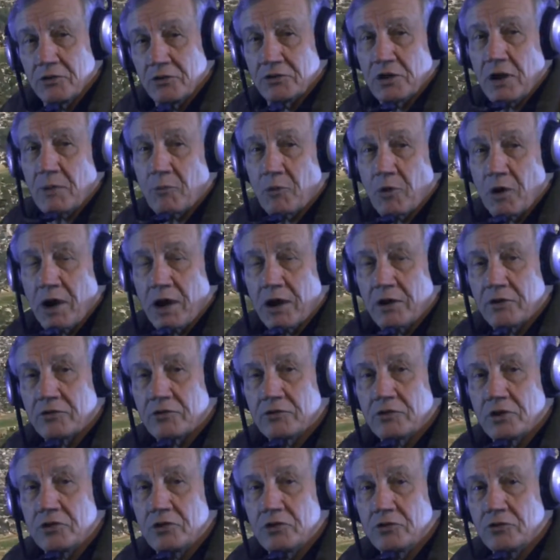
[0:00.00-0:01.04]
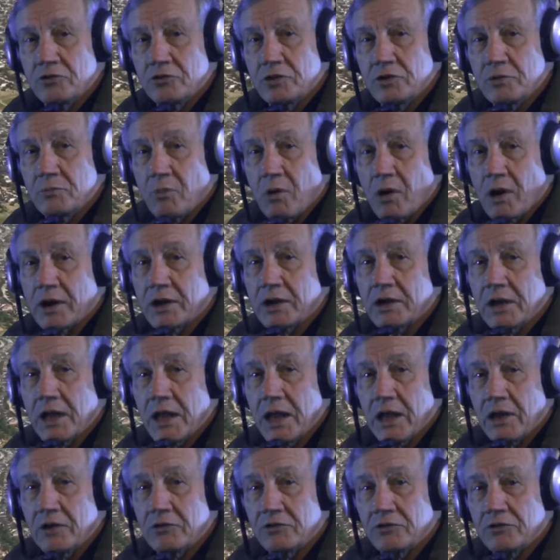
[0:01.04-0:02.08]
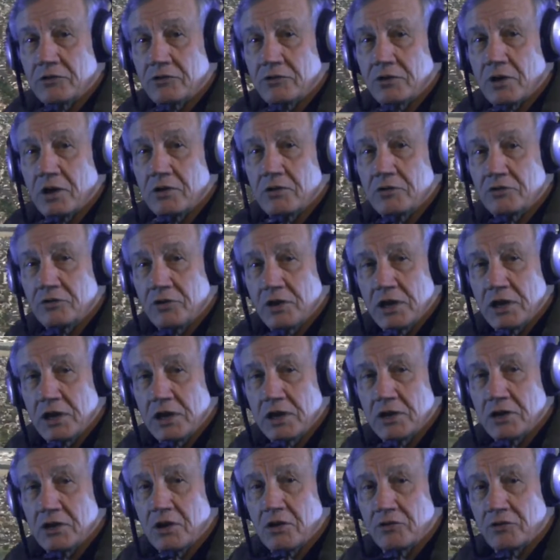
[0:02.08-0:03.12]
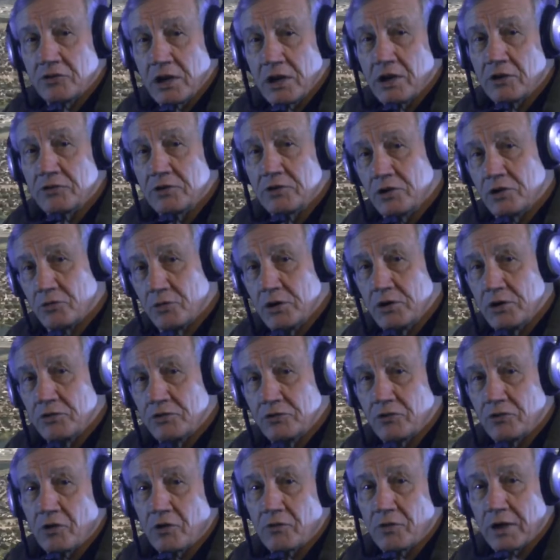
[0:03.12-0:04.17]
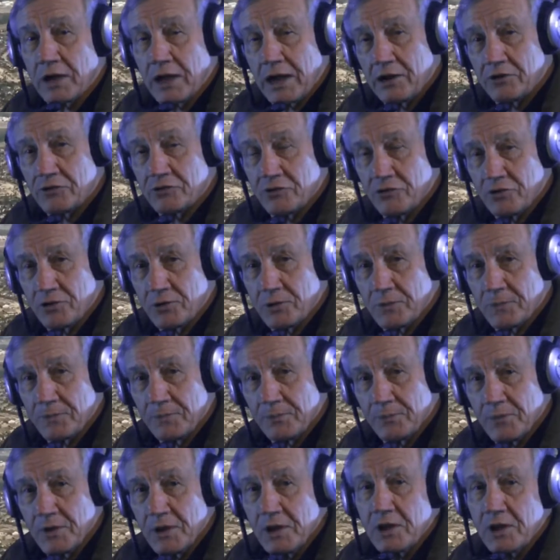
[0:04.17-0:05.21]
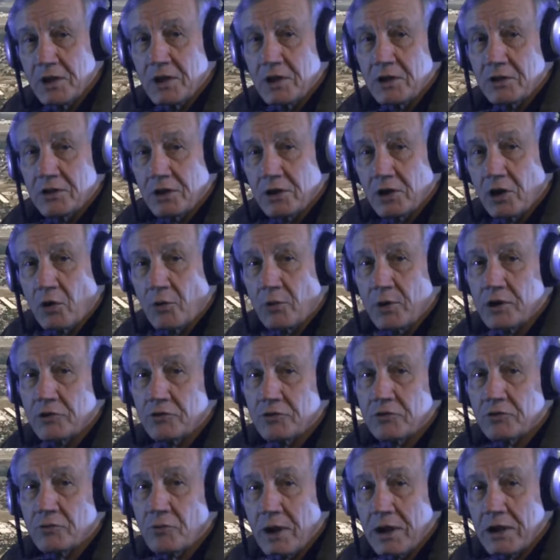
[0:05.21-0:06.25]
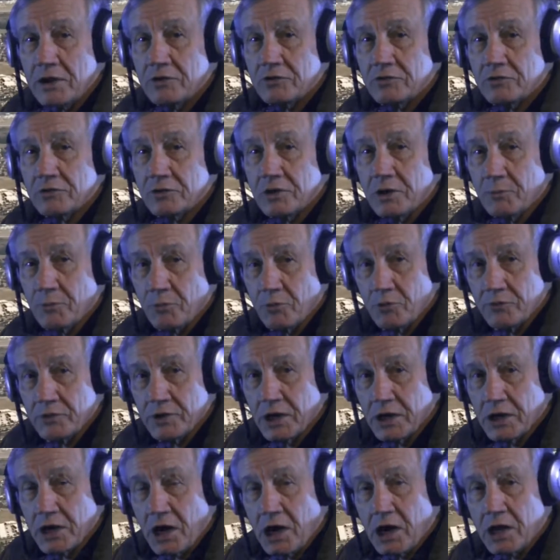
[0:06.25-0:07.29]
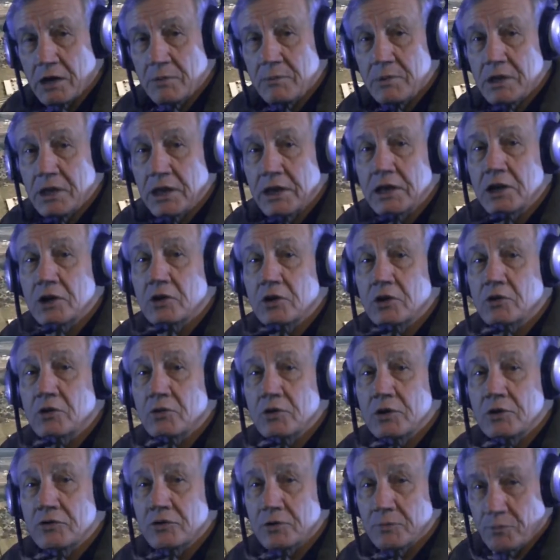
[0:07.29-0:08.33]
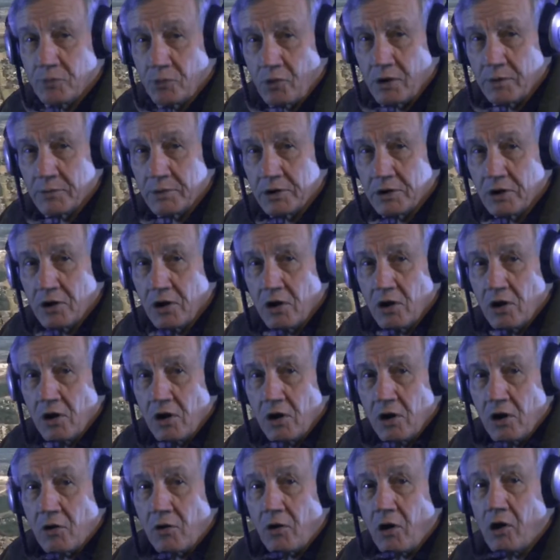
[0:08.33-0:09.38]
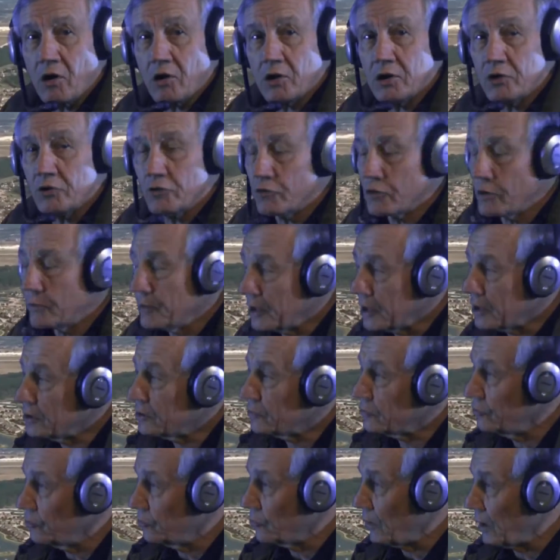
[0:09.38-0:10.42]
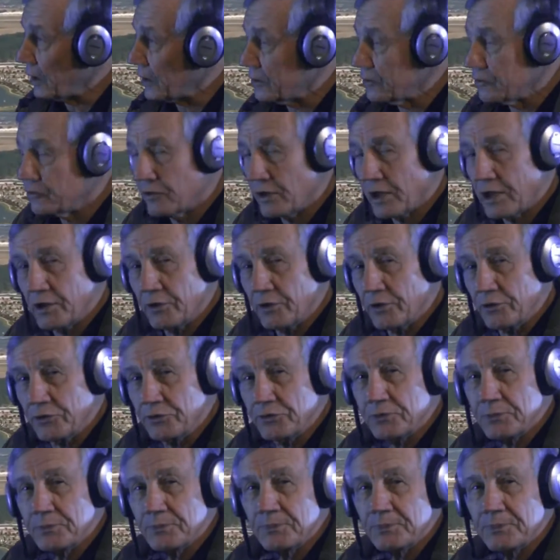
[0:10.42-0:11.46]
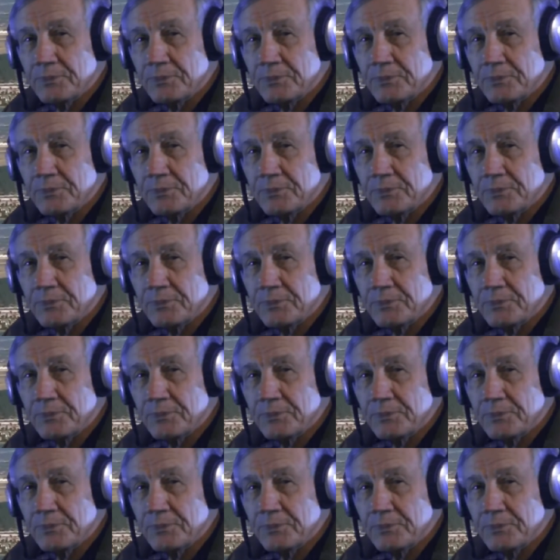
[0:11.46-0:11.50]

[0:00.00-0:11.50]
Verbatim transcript: To summarize, the Houston market has seen sales increases over last year. The lower interest rates, improving economy, and increased employment are all contributing to record sales.